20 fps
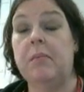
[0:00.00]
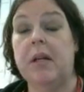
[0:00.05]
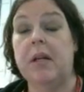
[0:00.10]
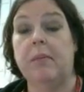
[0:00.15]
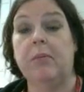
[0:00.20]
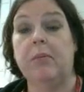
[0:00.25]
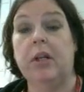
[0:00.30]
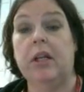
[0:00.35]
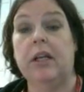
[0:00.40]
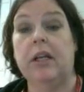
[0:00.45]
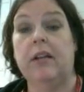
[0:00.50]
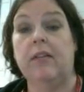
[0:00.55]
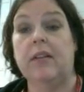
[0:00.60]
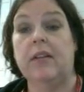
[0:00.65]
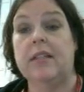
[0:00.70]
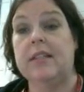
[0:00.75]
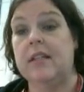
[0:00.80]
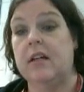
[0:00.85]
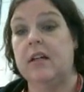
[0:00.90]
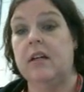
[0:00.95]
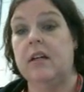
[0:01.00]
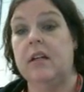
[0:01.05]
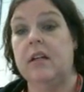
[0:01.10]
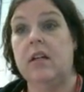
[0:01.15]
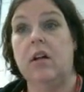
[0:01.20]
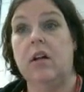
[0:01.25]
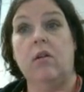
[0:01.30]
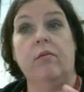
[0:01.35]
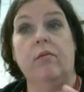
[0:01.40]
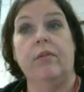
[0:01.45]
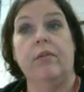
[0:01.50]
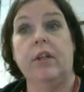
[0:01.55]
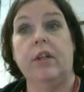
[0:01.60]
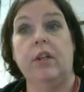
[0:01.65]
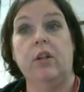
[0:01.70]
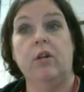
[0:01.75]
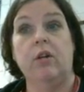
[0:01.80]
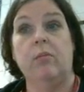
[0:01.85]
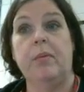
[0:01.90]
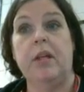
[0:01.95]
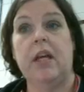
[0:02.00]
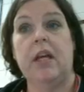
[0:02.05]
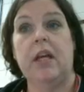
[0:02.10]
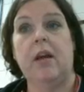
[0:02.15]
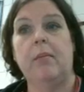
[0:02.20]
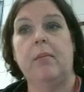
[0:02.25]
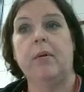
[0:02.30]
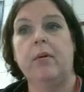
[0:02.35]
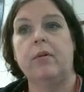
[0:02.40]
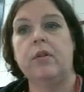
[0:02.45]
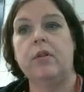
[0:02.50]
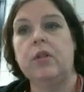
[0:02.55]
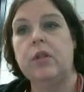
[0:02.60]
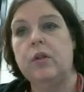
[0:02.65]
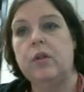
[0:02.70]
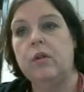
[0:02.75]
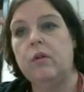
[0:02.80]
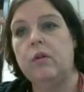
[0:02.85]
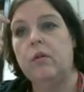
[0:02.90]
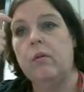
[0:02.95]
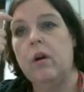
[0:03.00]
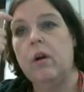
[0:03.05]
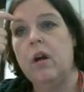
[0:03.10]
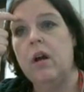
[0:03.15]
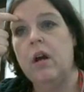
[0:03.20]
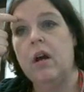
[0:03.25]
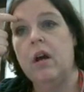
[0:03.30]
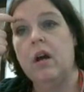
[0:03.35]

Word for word: but I'm going to get this done and hopefully you'll be able to